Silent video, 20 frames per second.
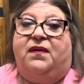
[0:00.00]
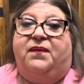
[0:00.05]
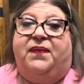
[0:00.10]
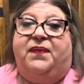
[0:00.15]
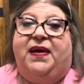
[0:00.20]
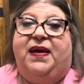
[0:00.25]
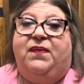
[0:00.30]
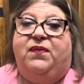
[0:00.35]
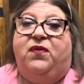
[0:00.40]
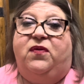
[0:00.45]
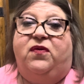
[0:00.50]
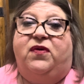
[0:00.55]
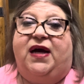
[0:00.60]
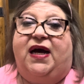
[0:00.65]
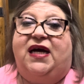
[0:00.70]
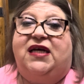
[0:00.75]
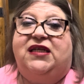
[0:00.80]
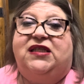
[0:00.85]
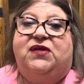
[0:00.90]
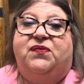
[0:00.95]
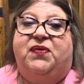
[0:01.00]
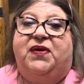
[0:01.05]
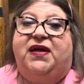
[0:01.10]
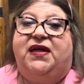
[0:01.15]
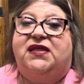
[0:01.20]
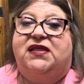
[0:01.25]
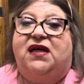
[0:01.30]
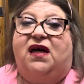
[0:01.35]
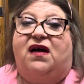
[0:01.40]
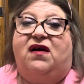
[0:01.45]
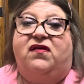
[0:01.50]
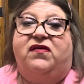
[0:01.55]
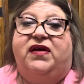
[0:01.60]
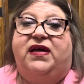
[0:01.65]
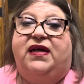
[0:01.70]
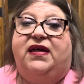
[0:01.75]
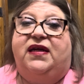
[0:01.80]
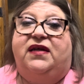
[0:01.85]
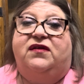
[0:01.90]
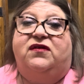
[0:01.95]
people gossiping and
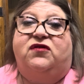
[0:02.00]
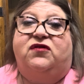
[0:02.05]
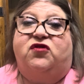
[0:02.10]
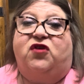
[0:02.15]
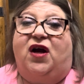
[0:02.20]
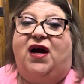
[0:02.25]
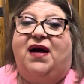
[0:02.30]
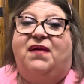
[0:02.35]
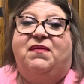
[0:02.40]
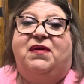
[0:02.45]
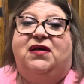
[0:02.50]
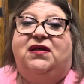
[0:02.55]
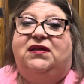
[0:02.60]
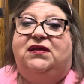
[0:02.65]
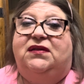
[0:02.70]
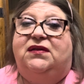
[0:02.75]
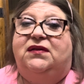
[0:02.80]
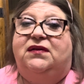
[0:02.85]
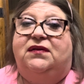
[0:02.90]
talking and drama.